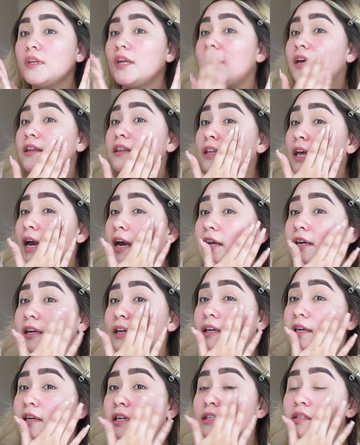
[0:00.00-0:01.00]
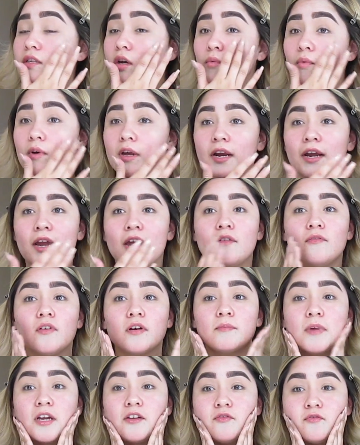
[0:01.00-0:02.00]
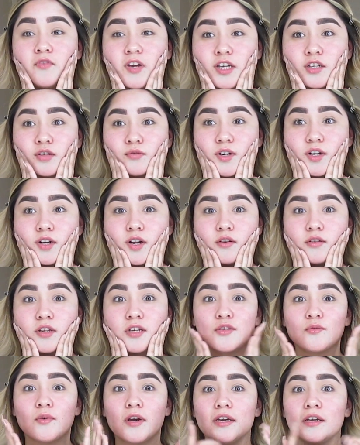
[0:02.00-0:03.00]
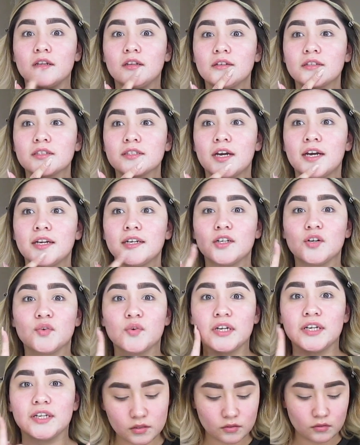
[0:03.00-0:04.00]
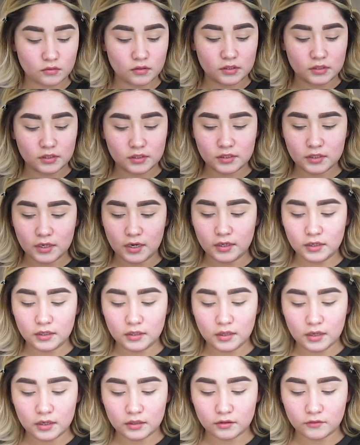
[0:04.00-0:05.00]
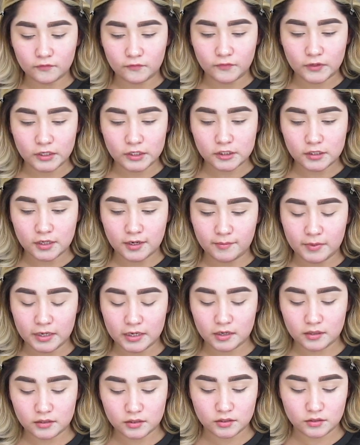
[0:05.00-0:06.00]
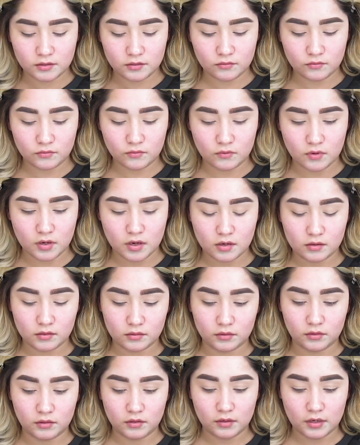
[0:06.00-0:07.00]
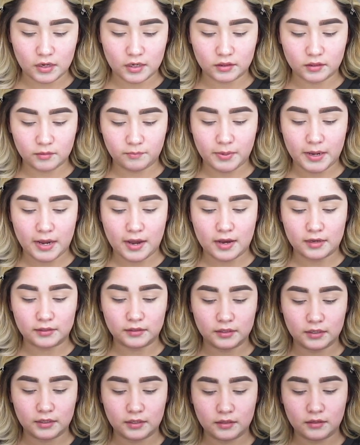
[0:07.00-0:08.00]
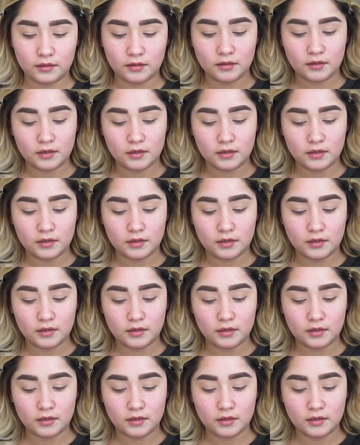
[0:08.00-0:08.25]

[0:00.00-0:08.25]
that is what I have on my face right now. That's why it looks kind of green. So this is kind of like the first time I get to look at the palette.